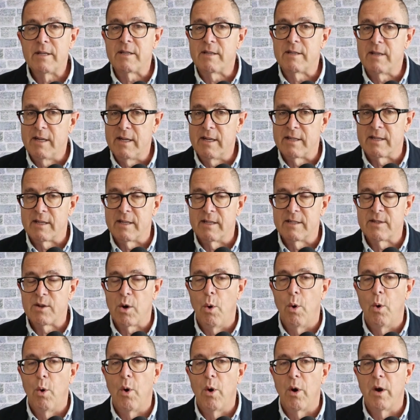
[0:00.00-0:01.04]
citizens
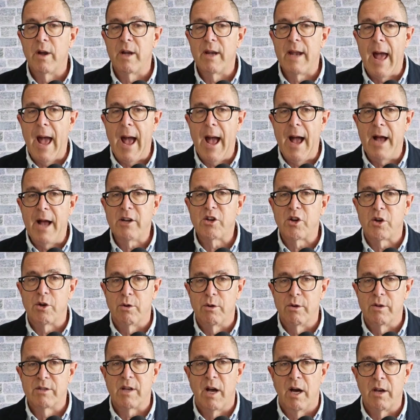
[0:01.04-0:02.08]
or
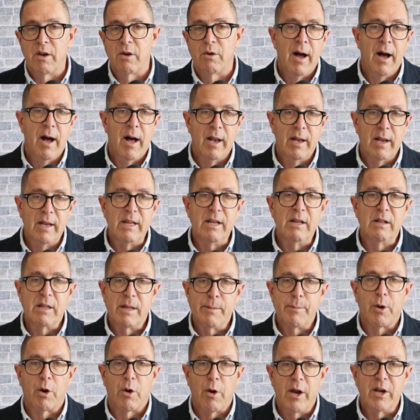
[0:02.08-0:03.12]
nationals under a legal
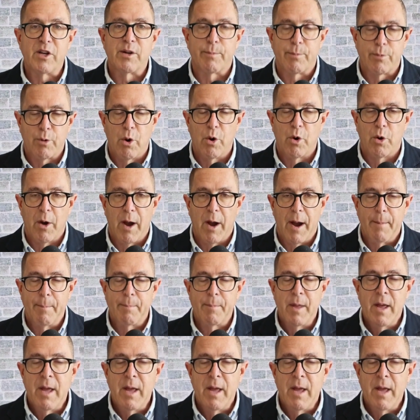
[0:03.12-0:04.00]
immigration program.